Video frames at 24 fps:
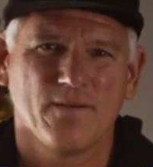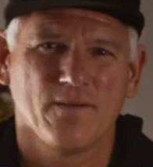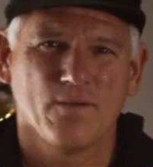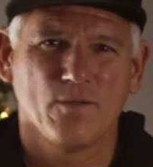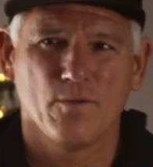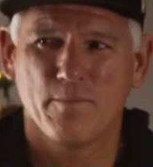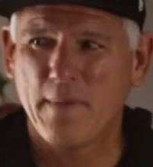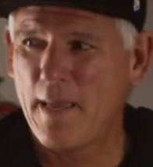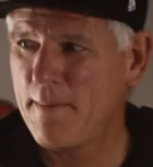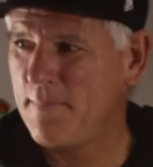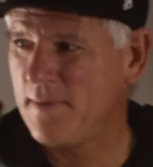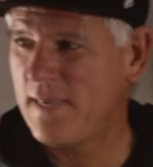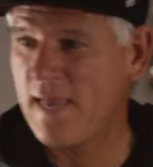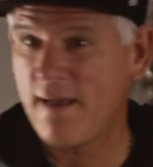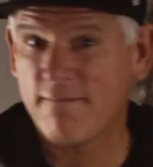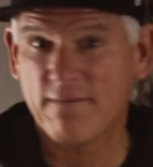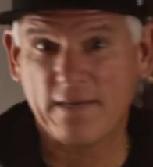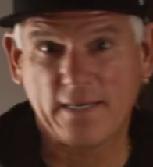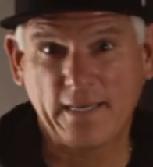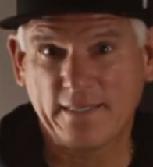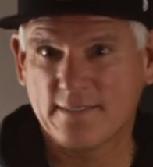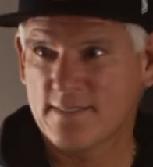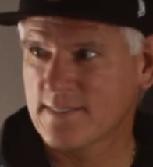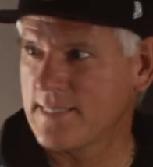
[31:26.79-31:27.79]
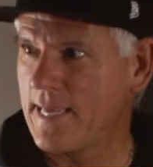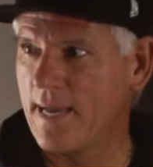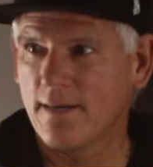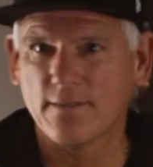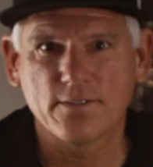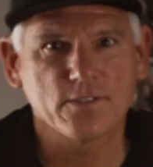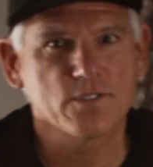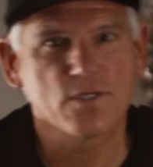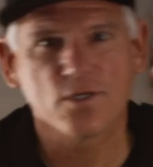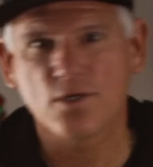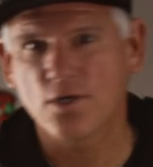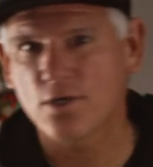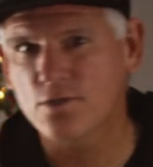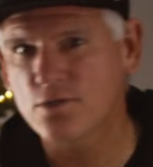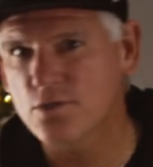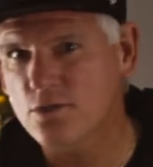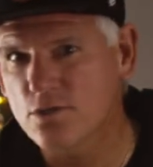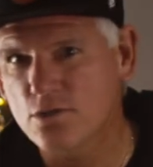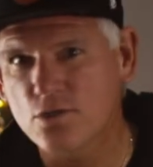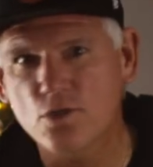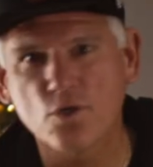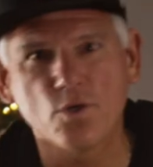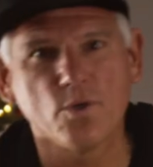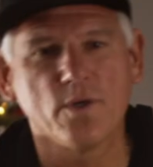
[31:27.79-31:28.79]
who maybe have a skeleton or
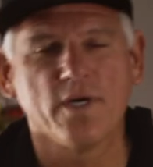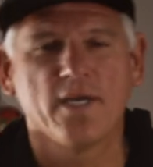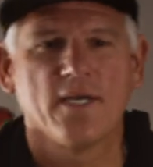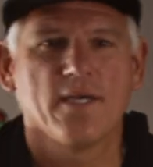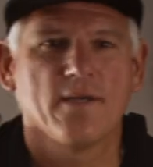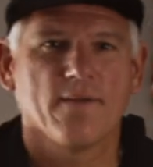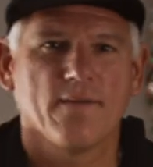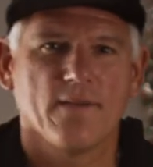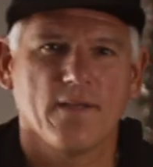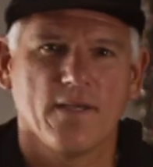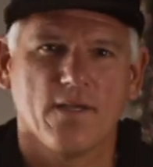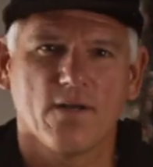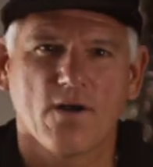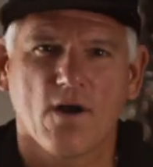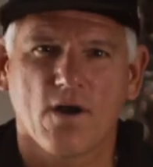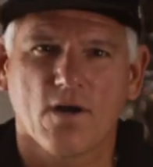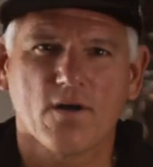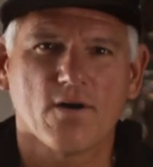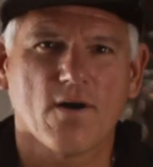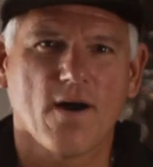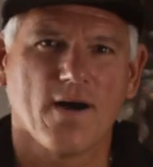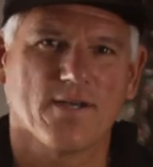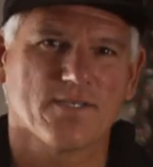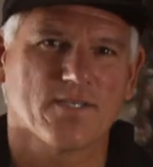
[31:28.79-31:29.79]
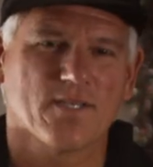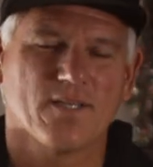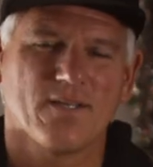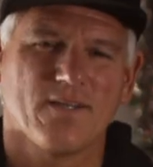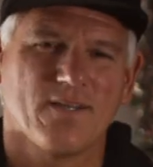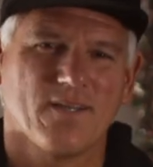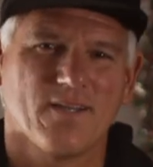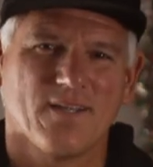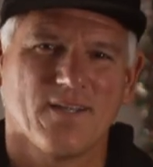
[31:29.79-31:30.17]
two in our closet,